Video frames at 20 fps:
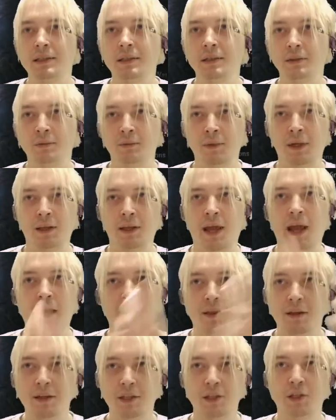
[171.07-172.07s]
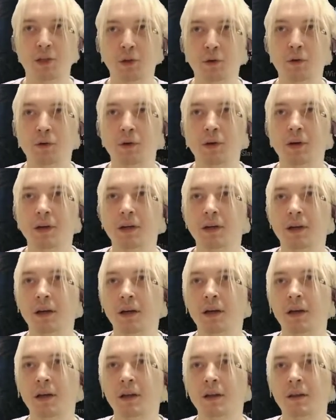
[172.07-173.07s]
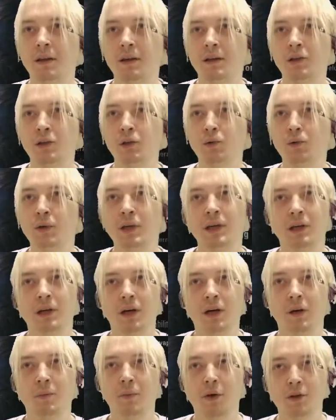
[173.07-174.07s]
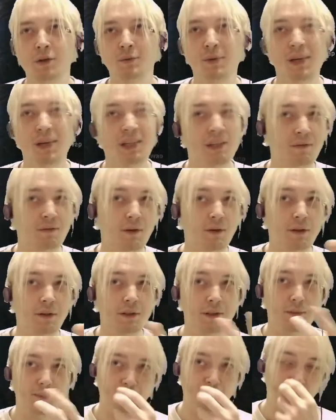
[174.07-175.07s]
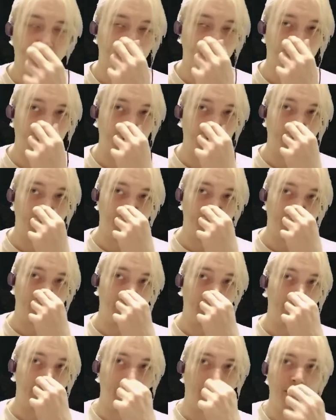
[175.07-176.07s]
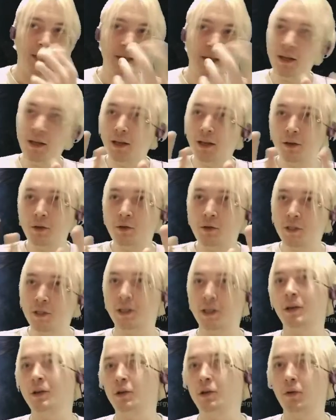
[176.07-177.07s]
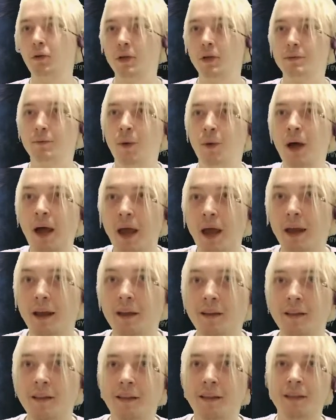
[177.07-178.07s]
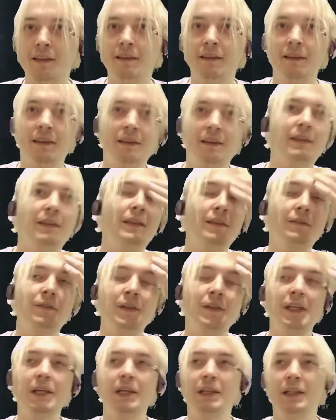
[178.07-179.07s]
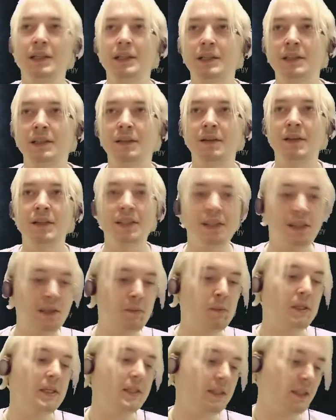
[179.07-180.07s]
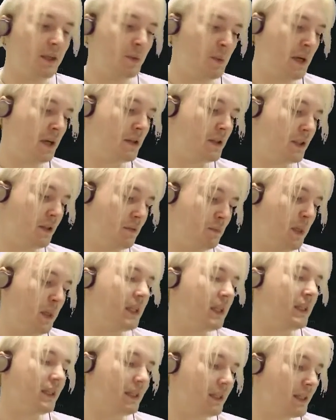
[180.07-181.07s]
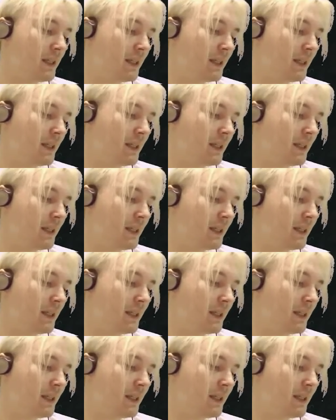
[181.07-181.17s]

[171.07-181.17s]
well, yeah, there are two key combos by default. But then you just can't do it. Why? That's ridiculous. This limits the amount of buttons